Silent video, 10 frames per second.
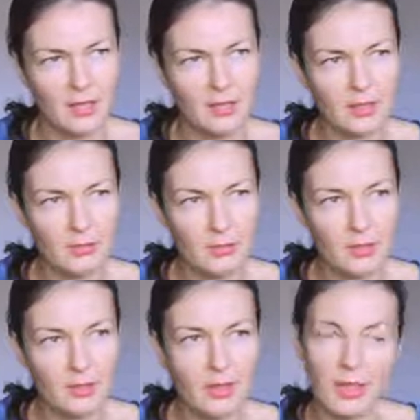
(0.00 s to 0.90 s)

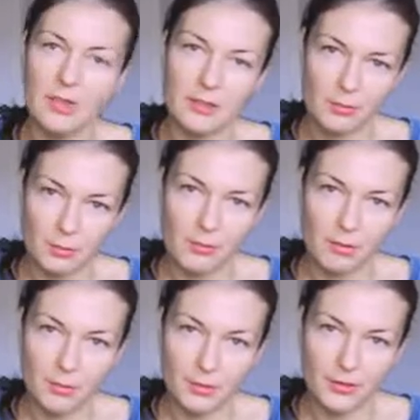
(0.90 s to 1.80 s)

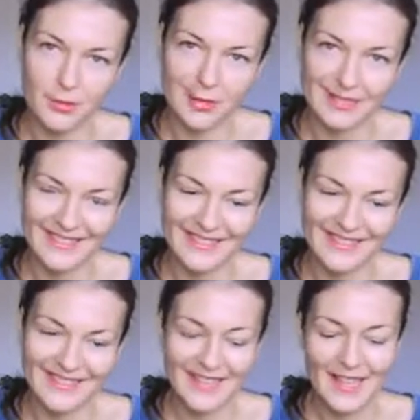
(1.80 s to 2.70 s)
description box here.
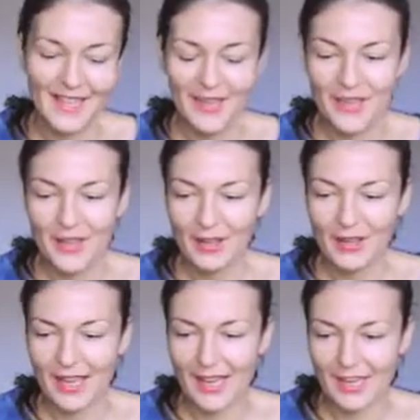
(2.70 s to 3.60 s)

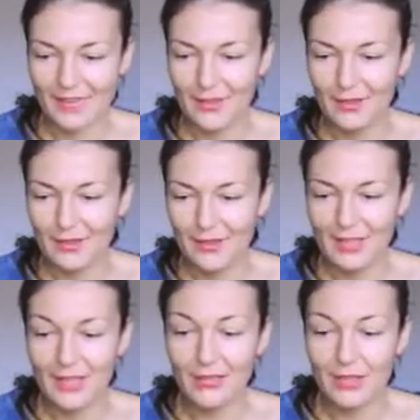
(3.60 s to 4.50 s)
Okay guys, love you
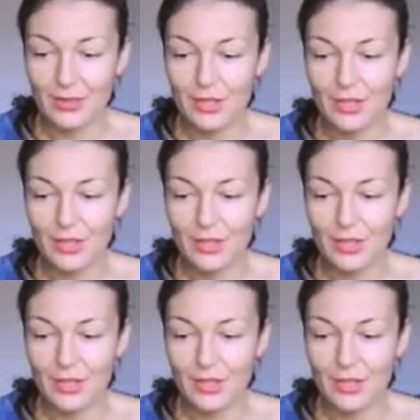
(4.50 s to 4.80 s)
and leave you.